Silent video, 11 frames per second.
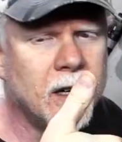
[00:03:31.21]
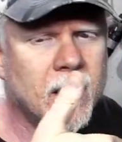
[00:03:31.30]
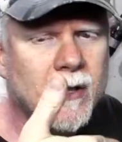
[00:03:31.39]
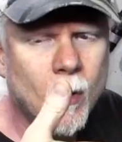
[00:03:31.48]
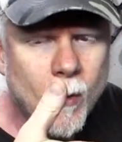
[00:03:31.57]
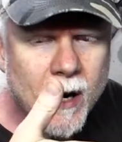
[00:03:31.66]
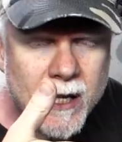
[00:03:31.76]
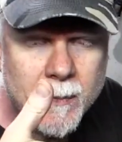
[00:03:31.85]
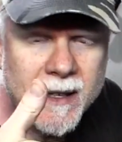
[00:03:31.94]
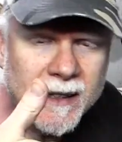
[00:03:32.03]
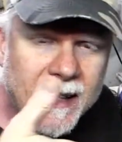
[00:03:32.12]
You don't want it
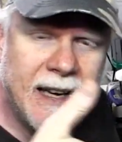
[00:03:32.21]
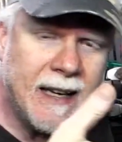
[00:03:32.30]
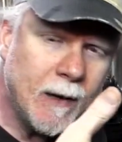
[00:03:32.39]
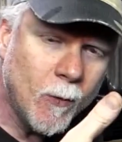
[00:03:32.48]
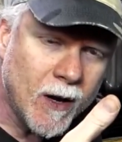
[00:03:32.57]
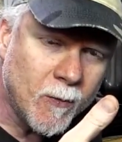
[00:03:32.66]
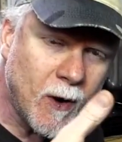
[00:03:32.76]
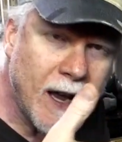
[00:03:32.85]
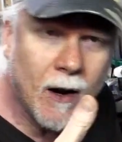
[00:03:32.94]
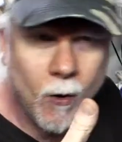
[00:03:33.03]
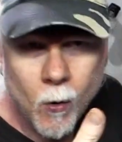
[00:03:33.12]
to be leaning one
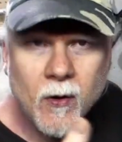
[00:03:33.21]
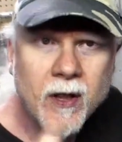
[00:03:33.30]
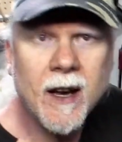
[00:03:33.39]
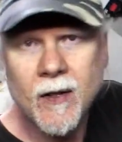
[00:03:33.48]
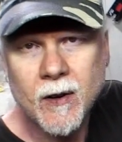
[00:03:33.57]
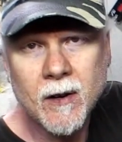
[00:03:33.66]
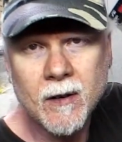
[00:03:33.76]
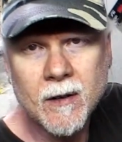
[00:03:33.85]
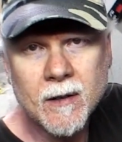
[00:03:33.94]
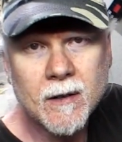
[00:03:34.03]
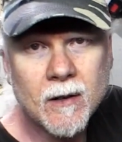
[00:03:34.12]
way or the other,
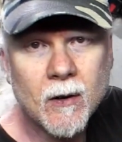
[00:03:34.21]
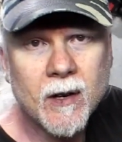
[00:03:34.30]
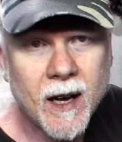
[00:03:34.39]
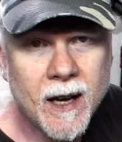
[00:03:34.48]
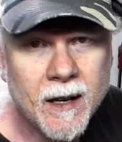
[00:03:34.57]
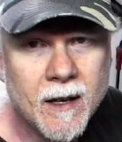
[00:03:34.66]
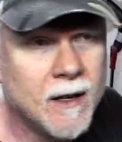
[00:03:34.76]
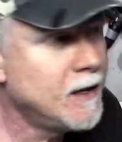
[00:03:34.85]
okay?